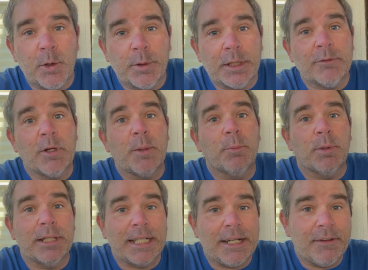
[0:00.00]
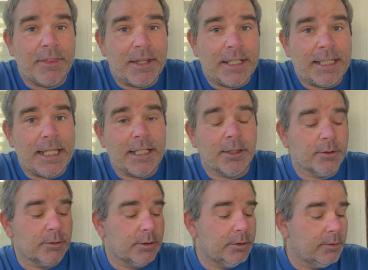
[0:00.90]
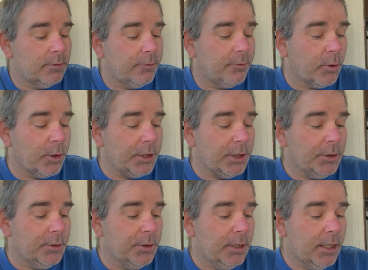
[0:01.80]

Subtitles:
whenever I break everything down for you.